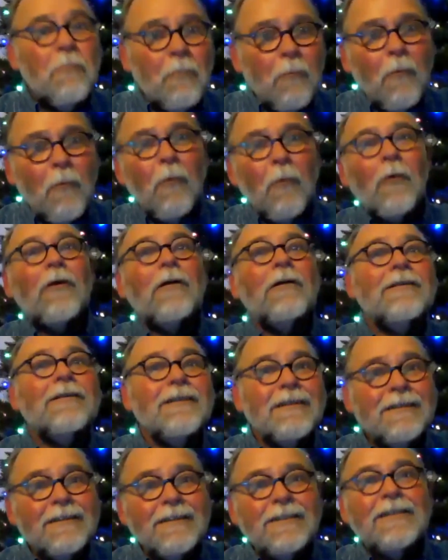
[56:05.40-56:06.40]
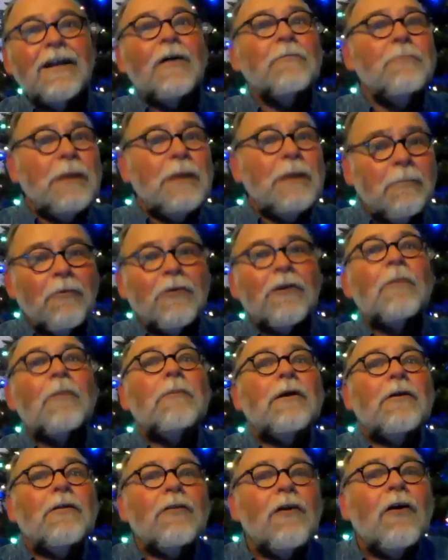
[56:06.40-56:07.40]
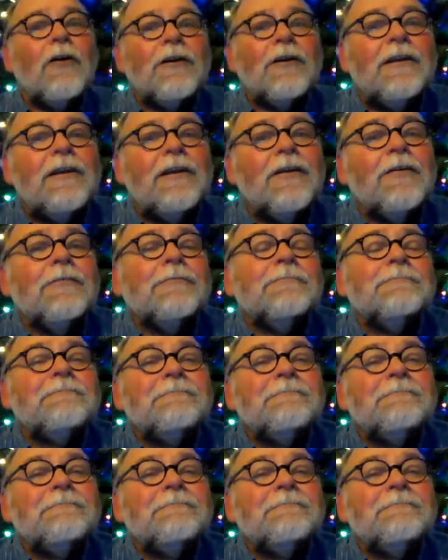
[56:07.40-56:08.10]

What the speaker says: more young people coming along here.